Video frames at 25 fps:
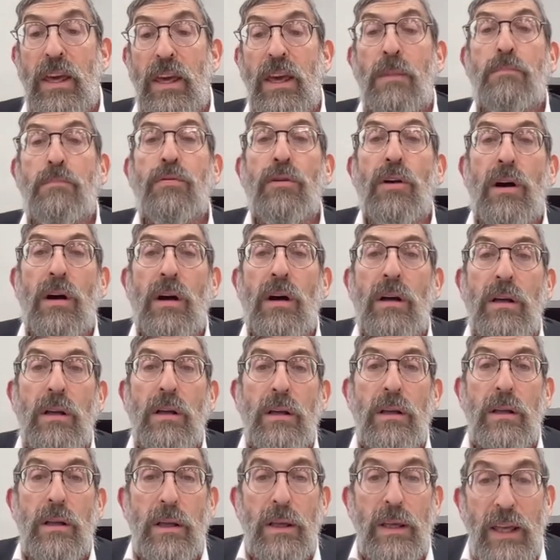Ibra,
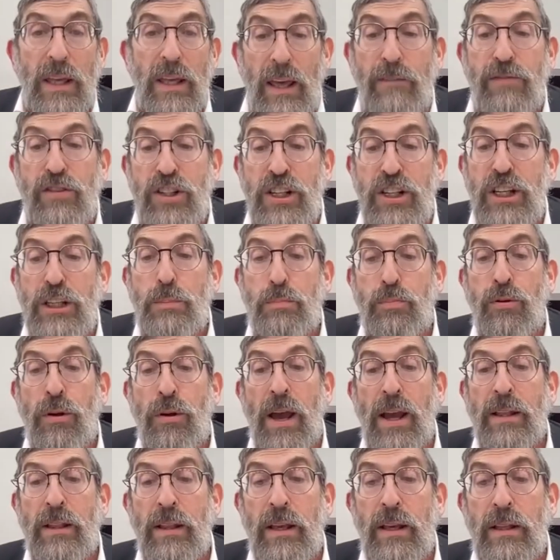if she's
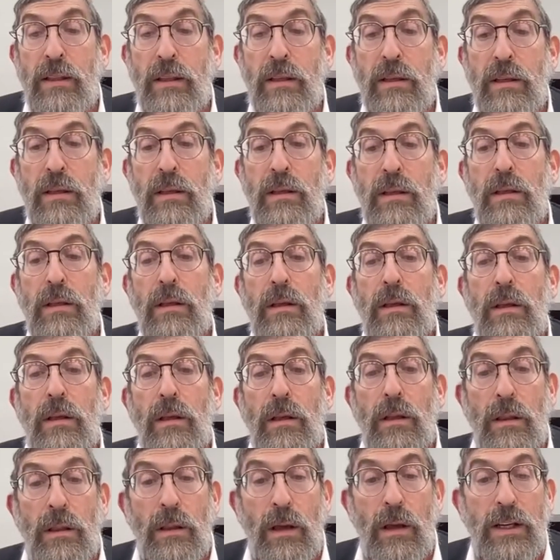pregnant,
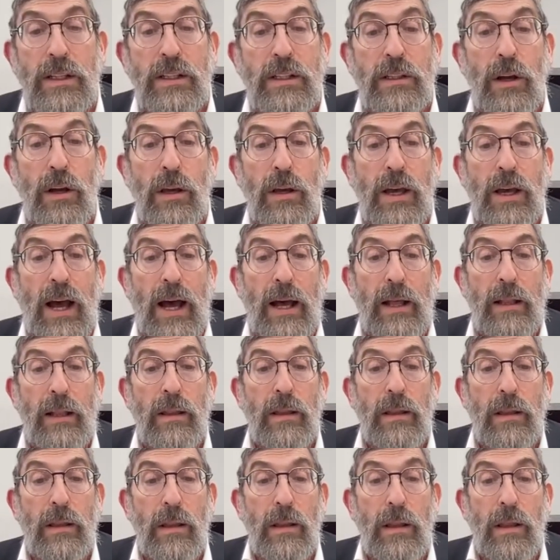loy soichal,
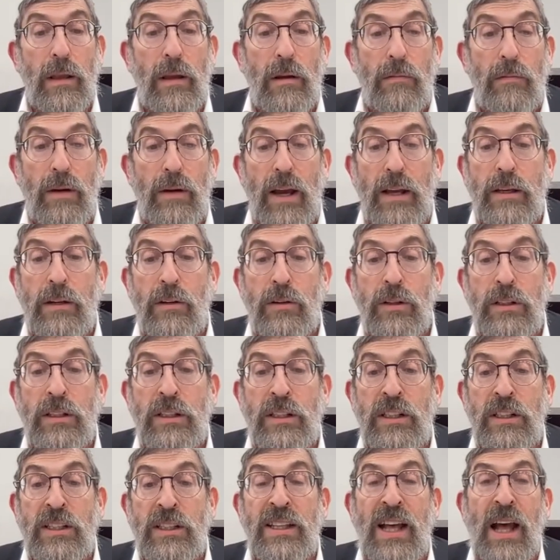right? Because
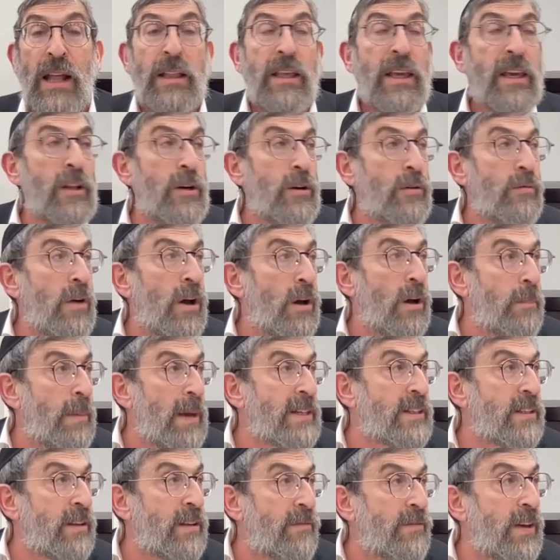she's not kinureha
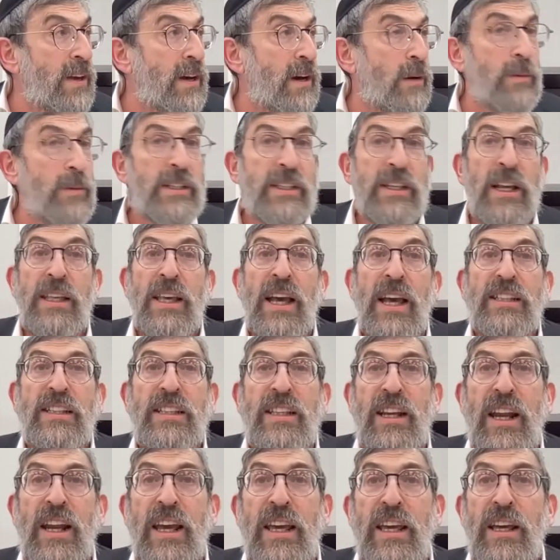besavia. We said
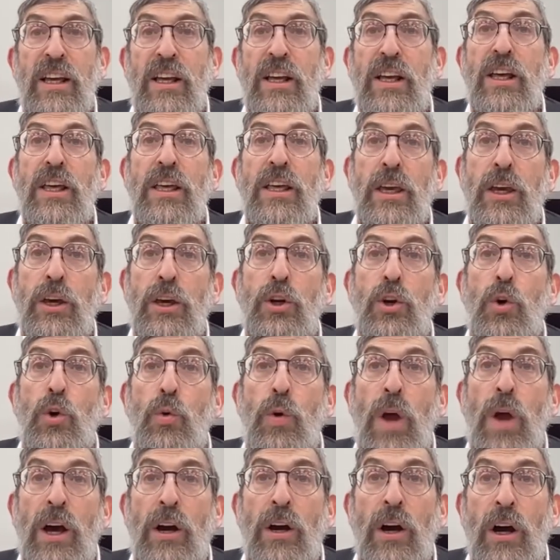yesterday
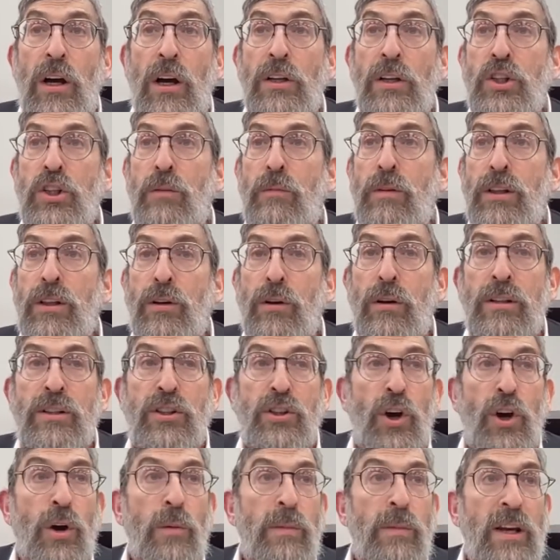kinureha. She
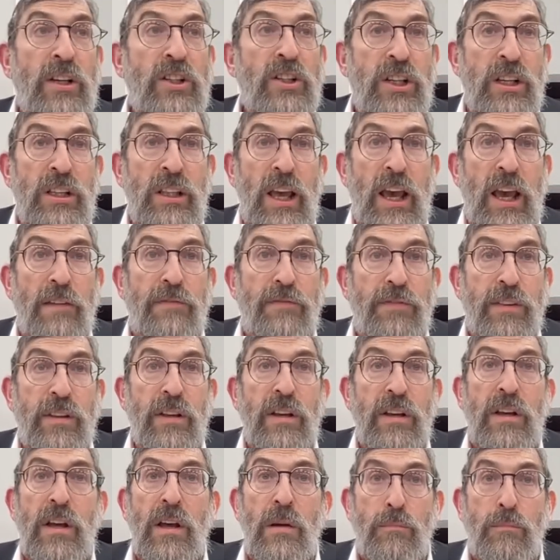returns home like she left.
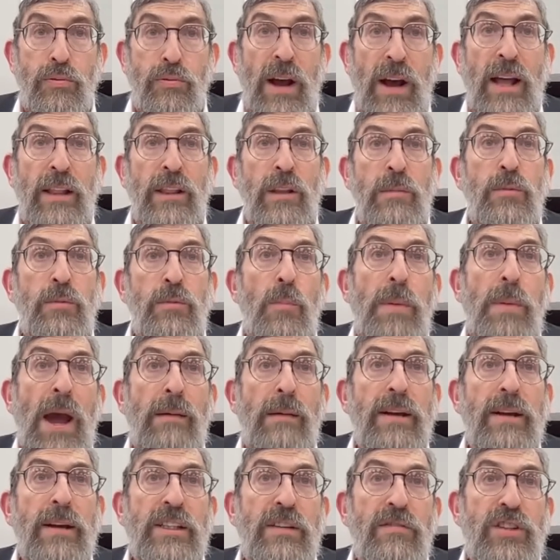Prat
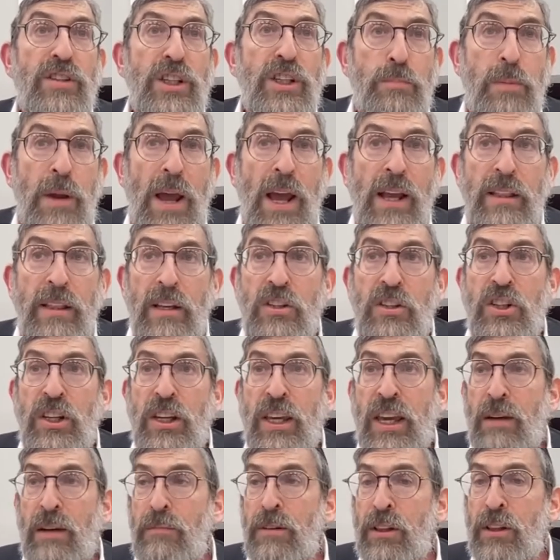lemuberes. If she's pregnant, she
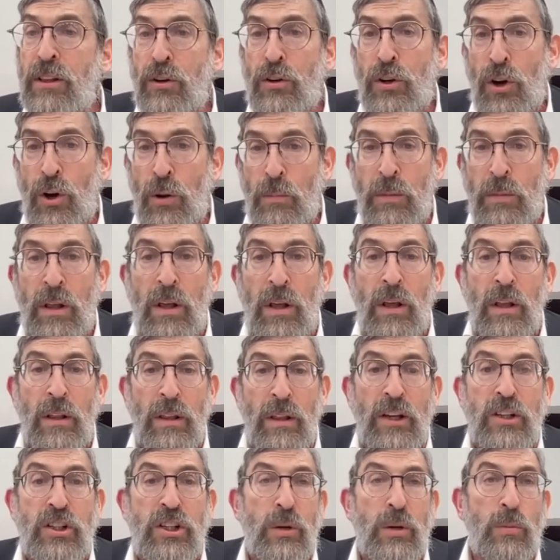can't return home
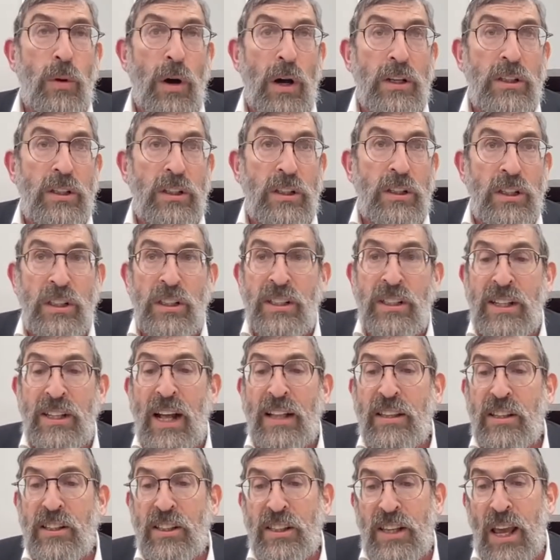like she was. She's
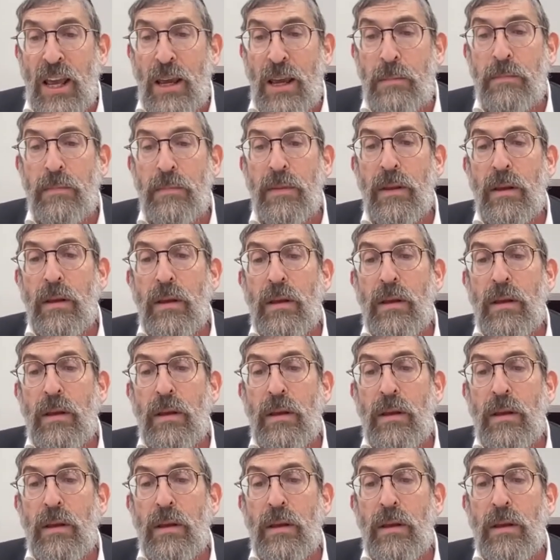not the same.